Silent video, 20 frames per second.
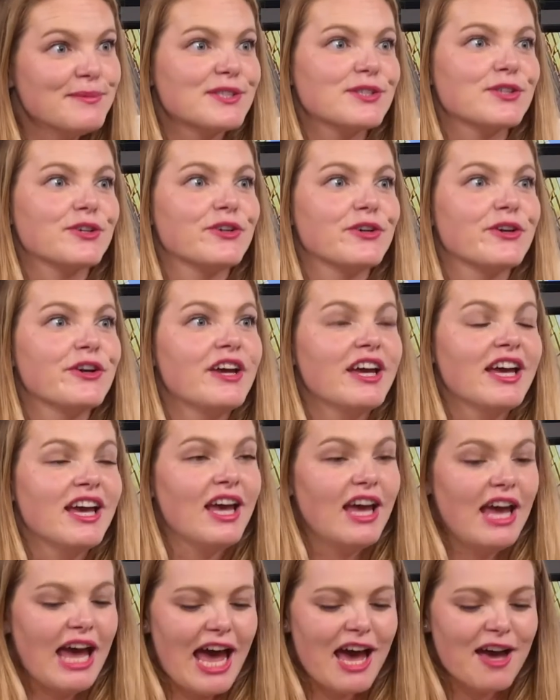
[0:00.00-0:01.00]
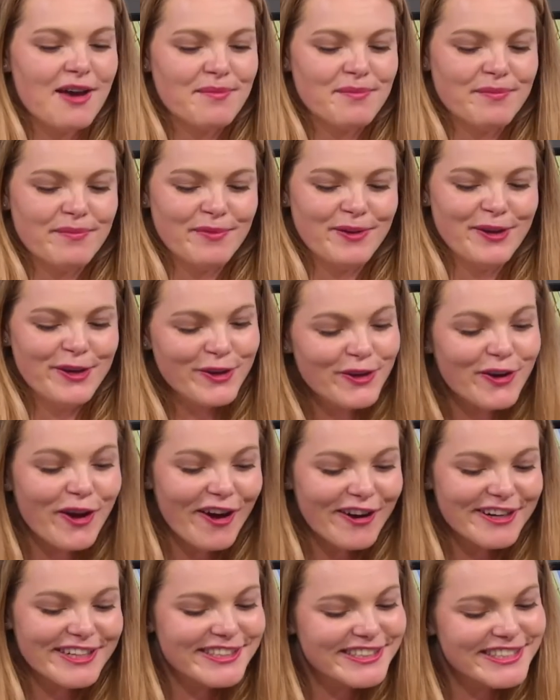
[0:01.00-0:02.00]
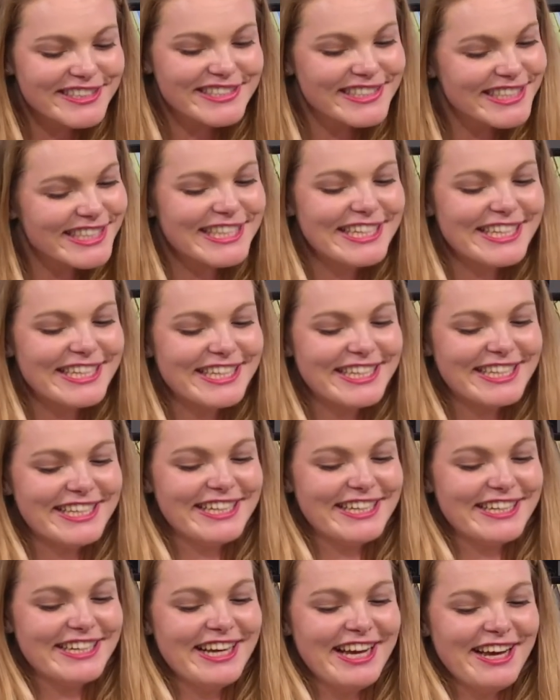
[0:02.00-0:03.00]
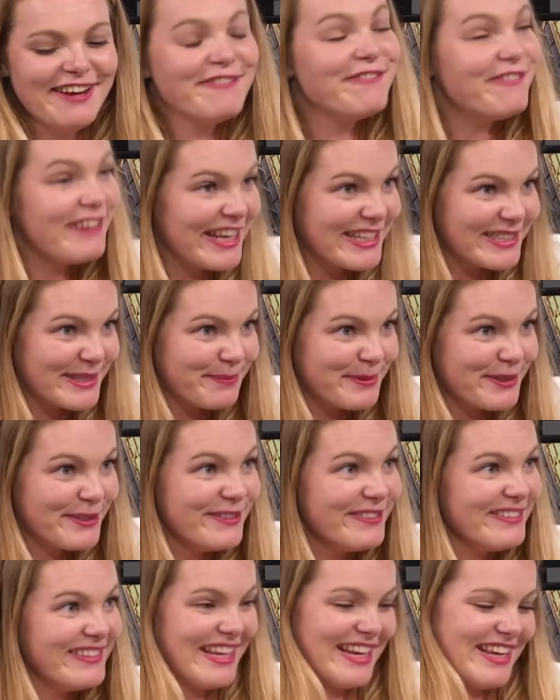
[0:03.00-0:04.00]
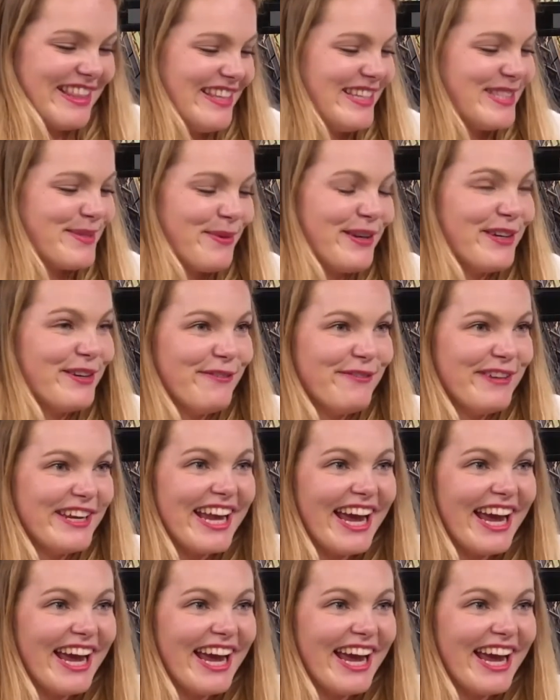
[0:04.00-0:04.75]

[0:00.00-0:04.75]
so non-sticky, flexible, like this one over here.